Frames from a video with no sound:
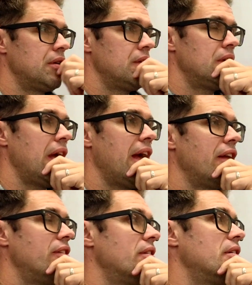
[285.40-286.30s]
Oh, and,
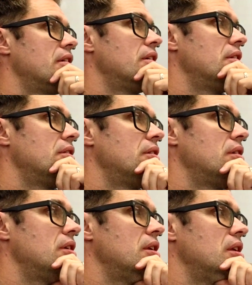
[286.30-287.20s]
Kenzie.
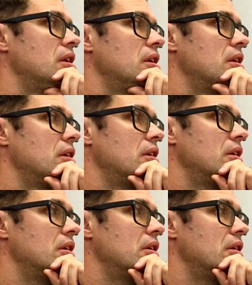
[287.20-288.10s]
Kenzie's not here.
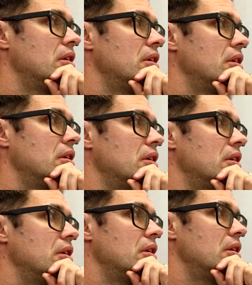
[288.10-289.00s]
Oh, she might be at her
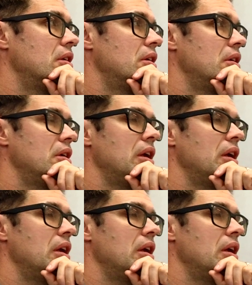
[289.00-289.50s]
mom's this week.